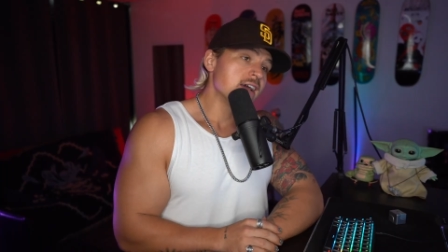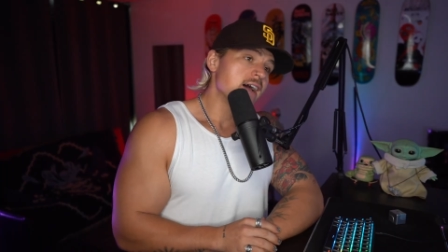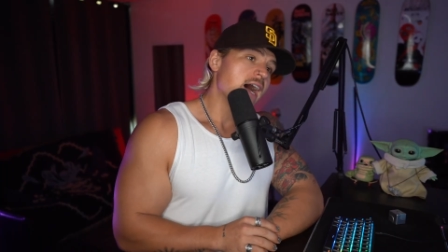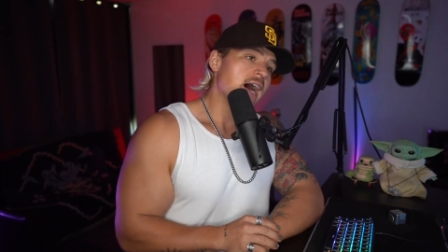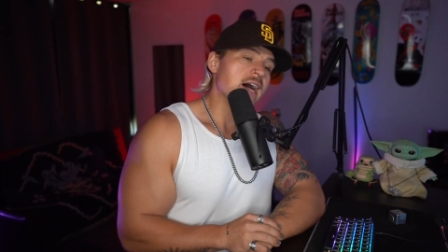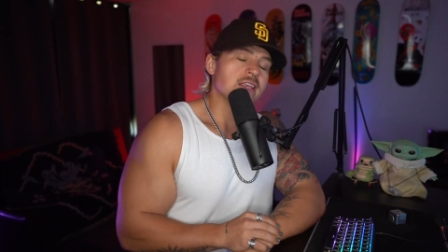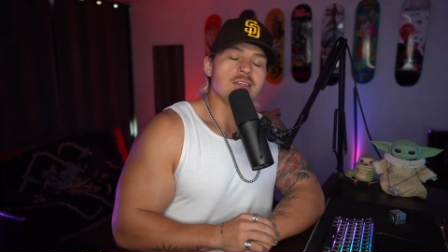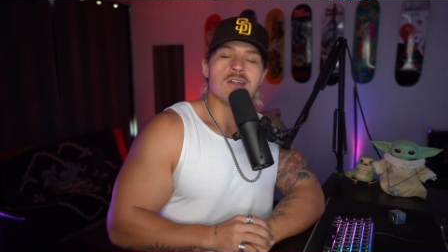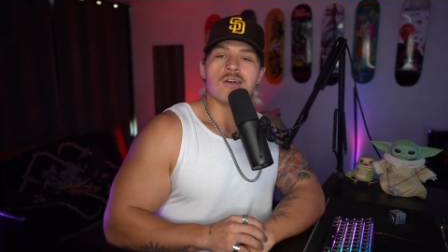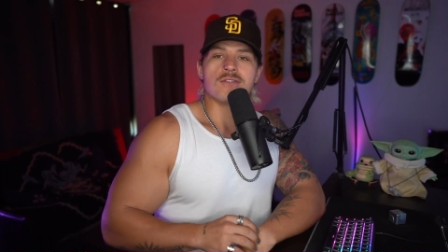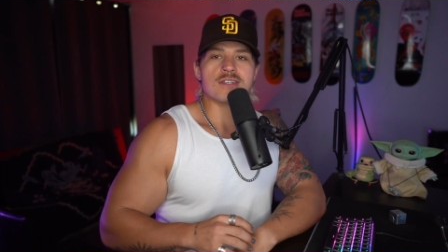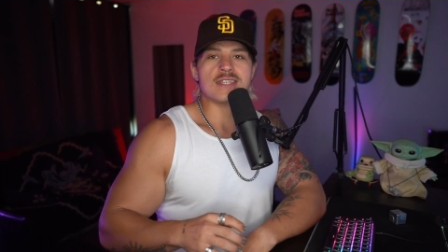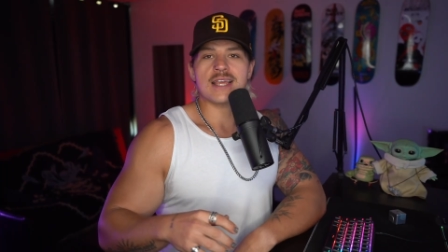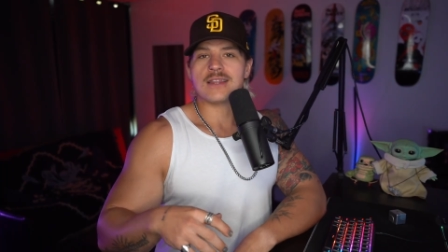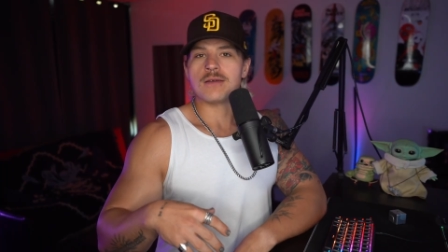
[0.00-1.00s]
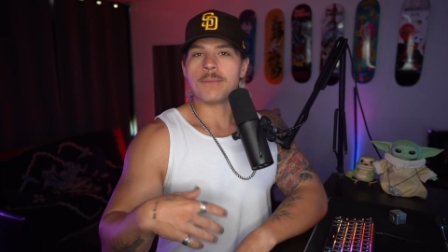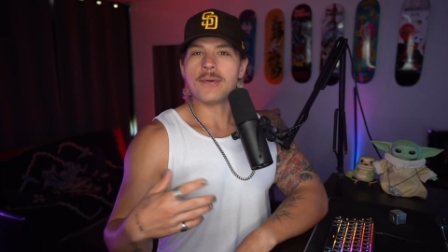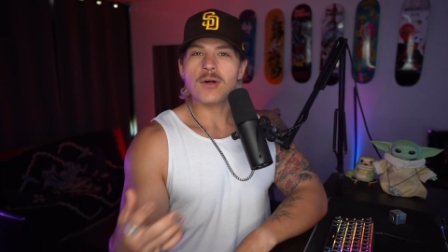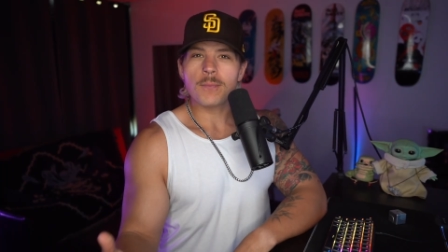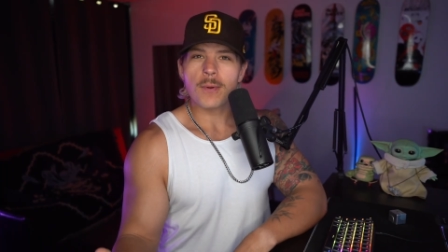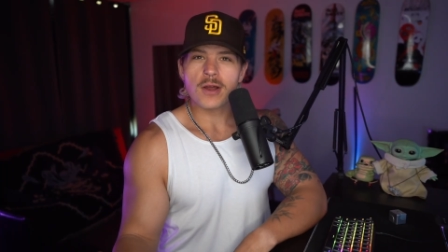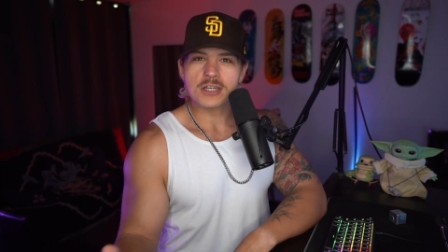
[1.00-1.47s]
Uh, you know, there's like the
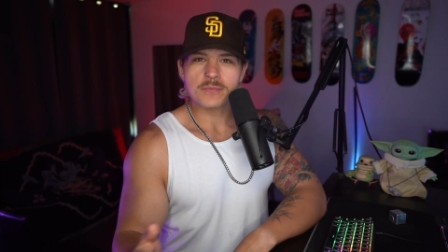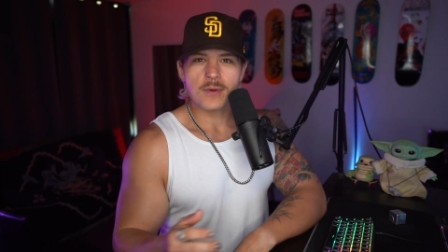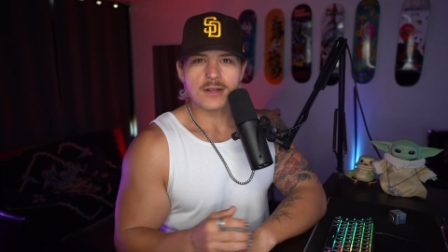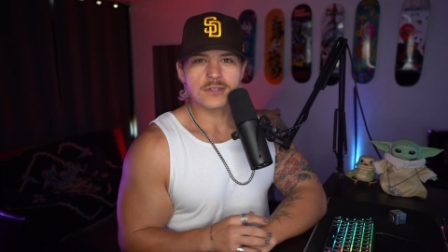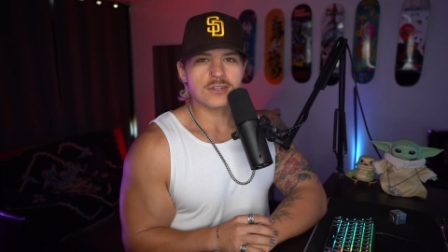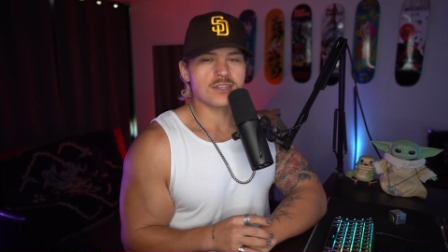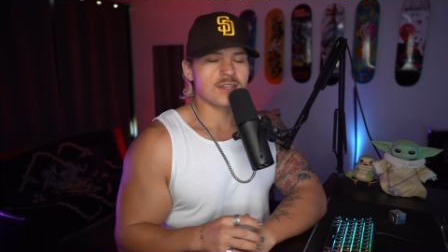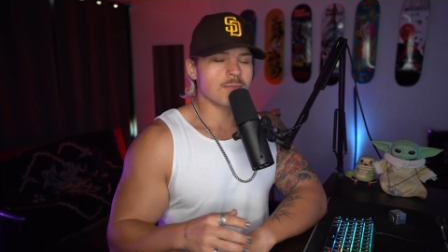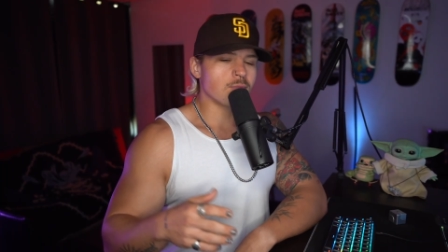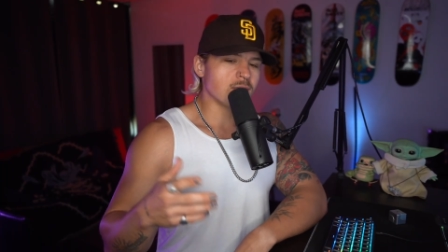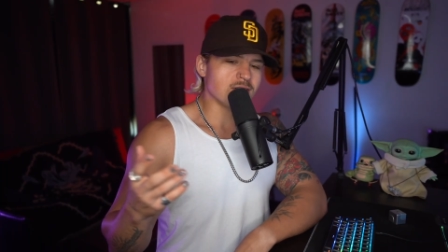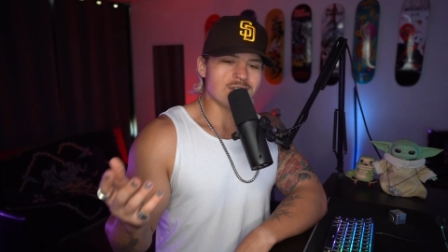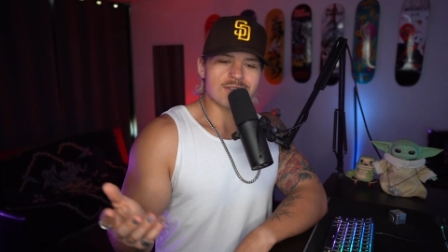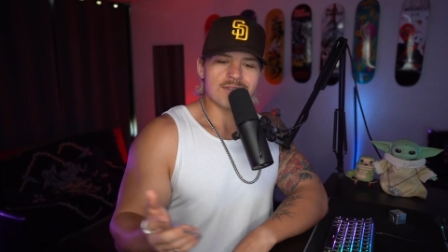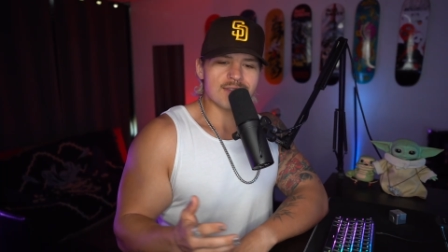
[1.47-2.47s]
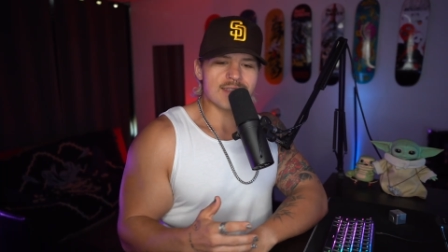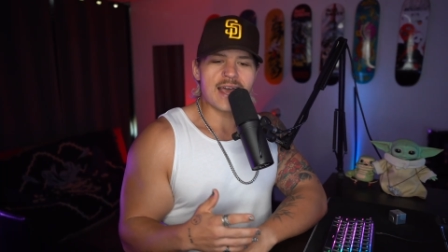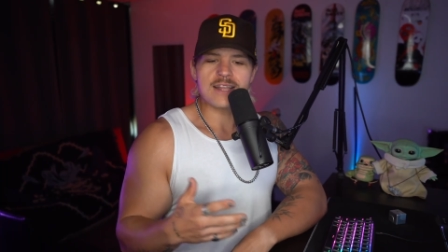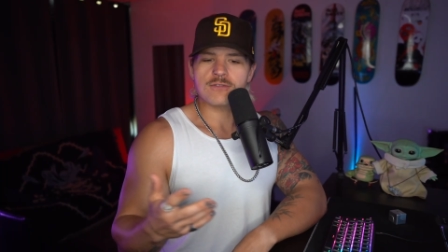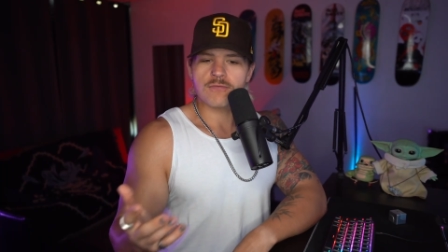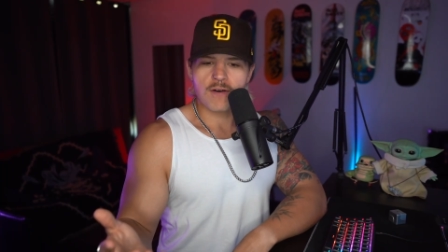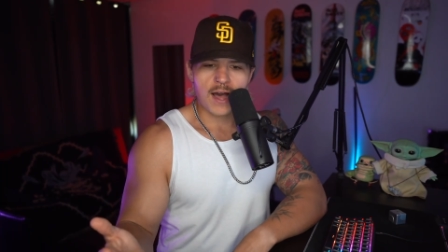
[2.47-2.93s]
Built Bar sponsorship, which
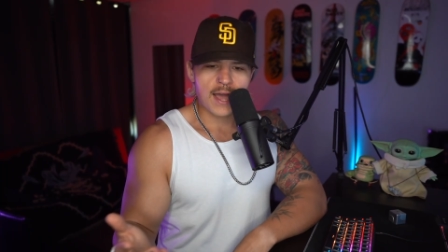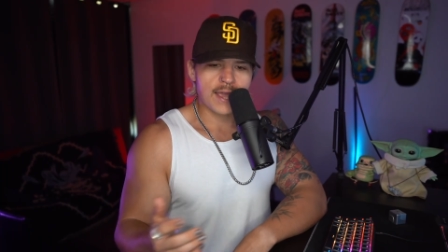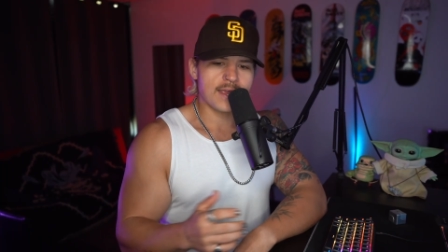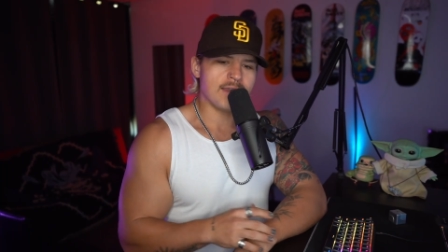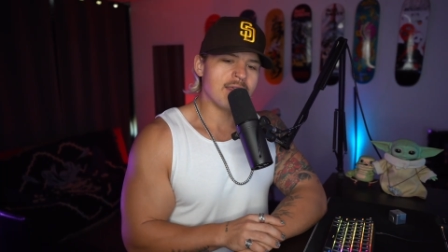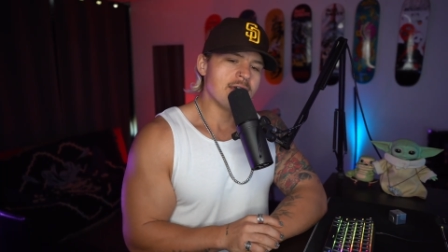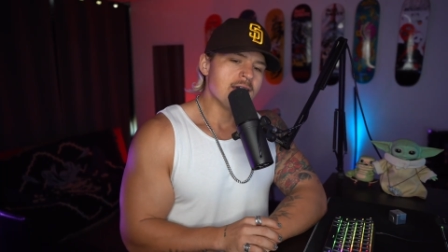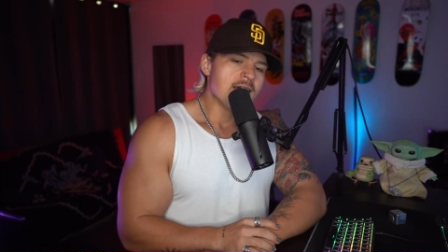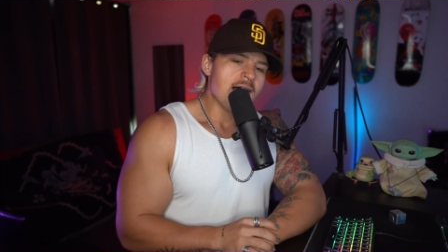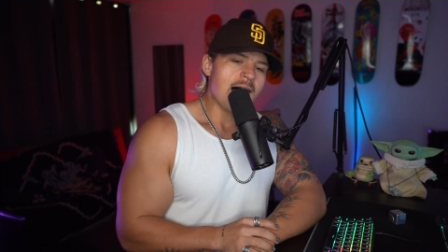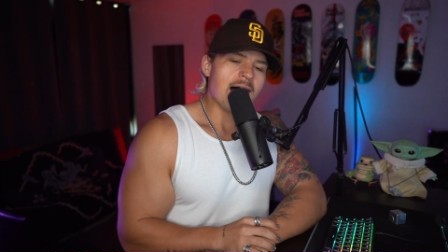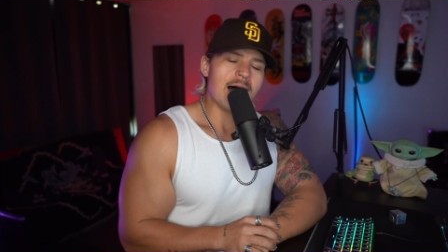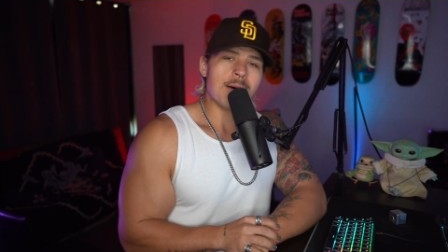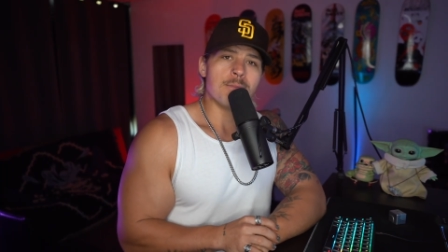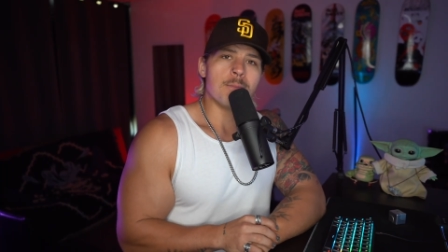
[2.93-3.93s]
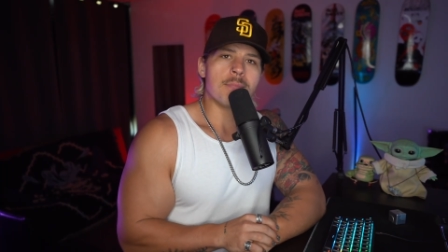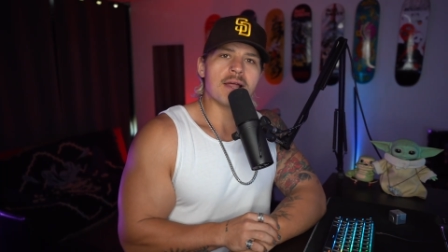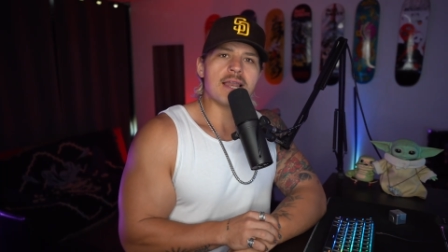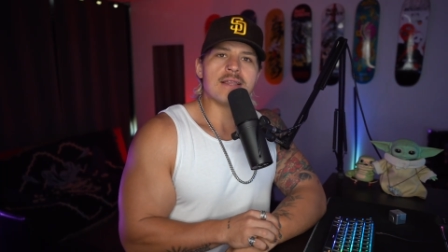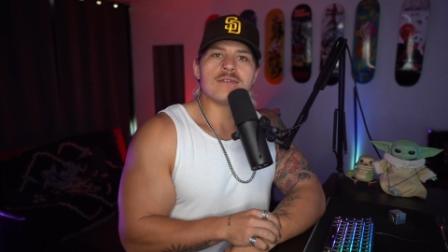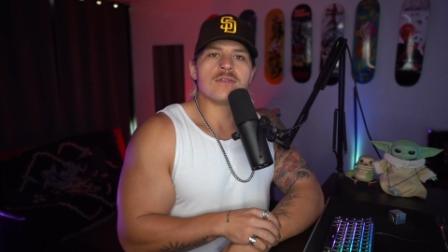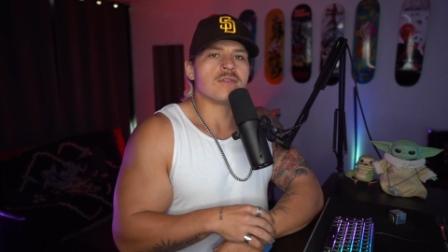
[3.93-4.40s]
that's fine, um, but
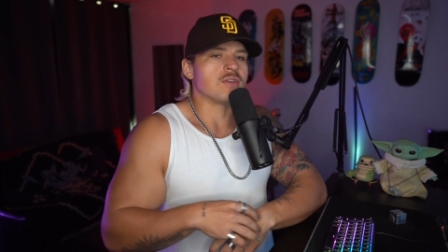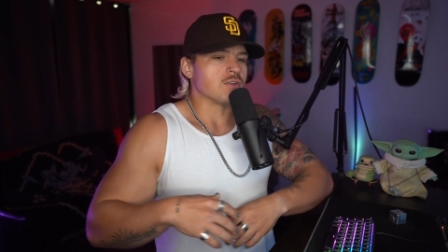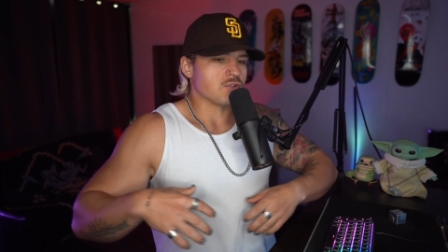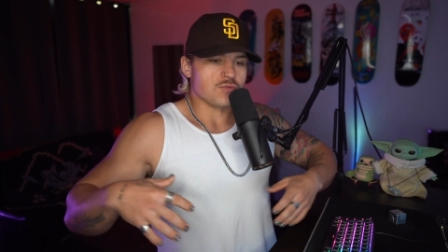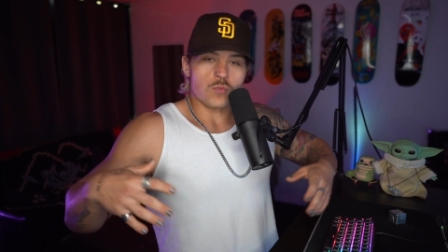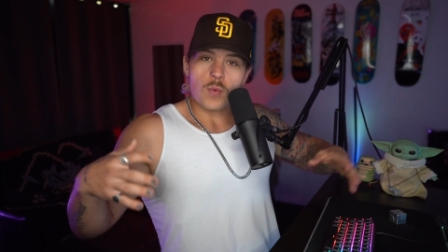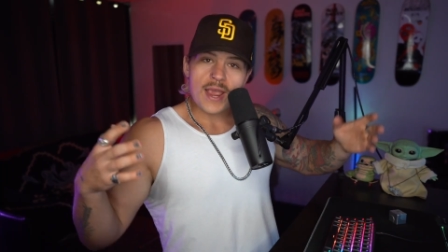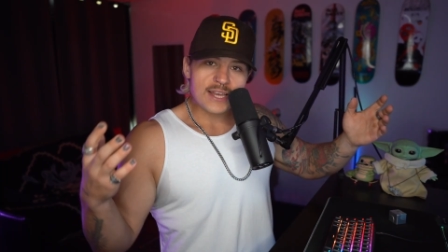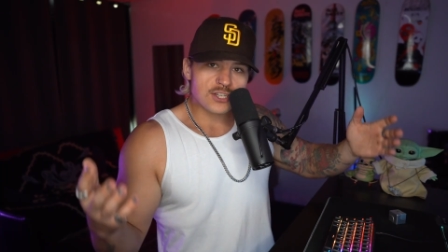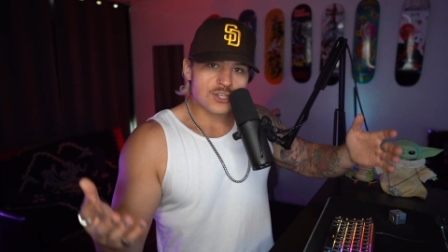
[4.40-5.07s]
there's waist